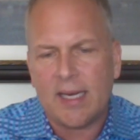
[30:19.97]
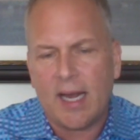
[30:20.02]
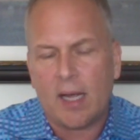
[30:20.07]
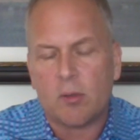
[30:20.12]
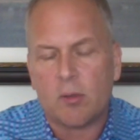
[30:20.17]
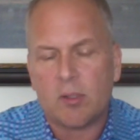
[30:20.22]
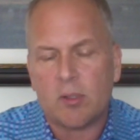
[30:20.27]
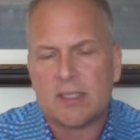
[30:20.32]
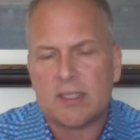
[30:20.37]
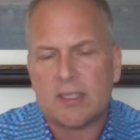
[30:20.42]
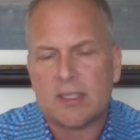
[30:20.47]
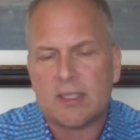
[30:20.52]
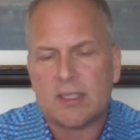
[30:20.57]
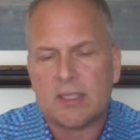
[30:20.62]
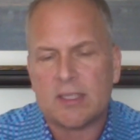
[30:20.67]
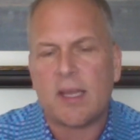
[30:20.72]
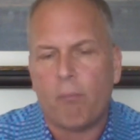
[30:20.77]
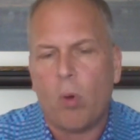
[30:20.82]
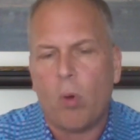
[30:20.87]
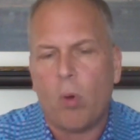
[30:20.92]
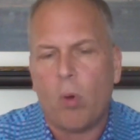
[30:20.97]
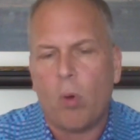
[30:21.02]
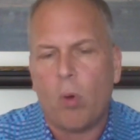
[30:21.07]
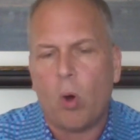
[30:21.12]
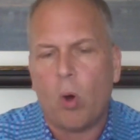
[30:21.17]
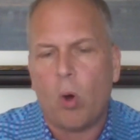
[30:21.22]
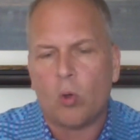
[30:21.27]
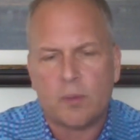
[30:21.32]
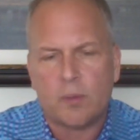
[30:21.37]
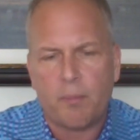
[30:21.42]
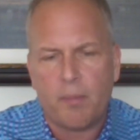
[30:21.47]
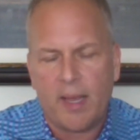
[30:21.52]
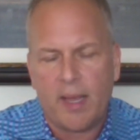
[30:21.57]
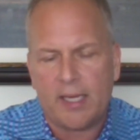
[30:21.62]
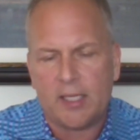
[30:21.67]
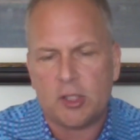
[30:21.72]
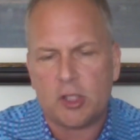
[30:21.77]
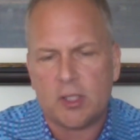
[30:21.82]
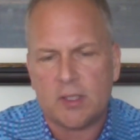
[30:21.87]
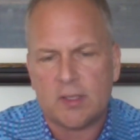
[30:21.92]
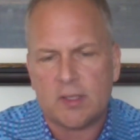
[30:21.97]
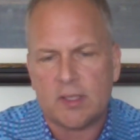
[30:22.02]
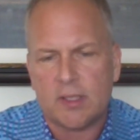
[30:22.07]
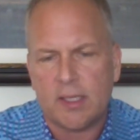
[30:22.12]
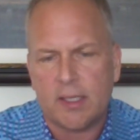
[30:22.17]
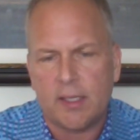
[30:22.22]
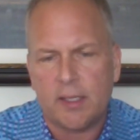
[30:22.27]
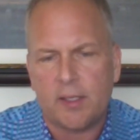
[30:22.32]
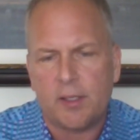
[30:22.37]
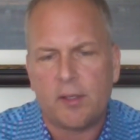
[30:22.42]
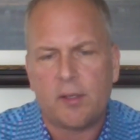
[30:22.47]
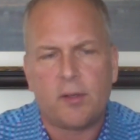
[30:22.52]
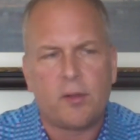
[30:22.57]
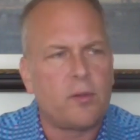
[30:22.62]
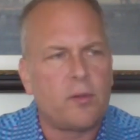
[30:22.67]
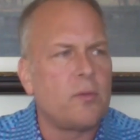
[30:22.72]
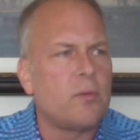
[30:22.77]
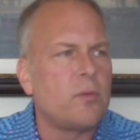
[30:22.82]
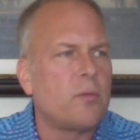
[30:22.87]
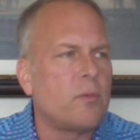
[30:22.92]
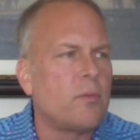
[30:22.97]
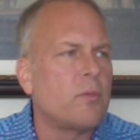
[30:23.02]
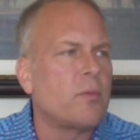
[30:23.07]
And I would say that most agents in